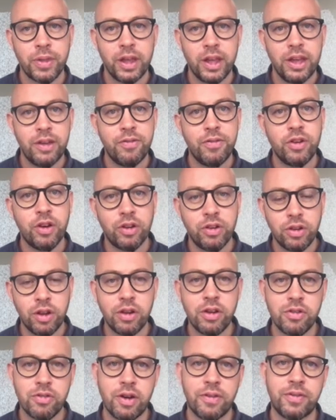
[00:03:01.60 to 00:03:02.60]
If you're not
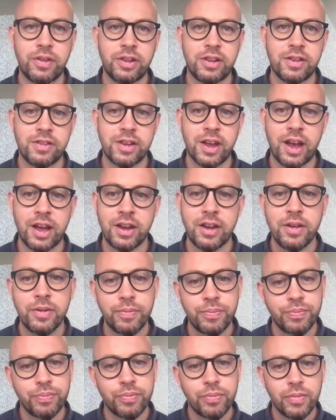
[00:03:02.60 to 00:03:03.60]
a graphic designer
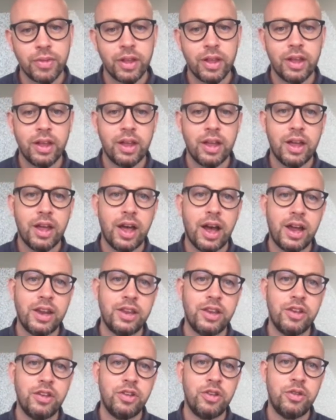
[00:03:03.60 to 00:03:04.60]
and
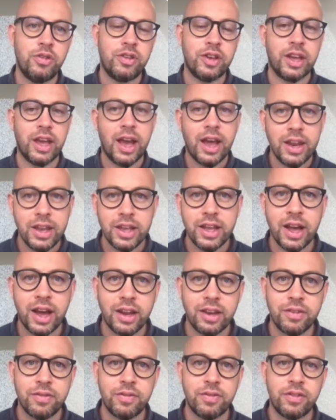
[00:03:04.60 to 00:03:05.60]
you're using any
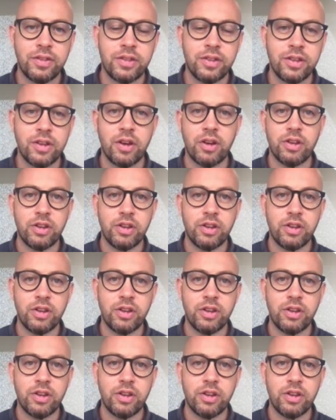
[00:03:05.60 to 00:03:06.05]
kind of uh,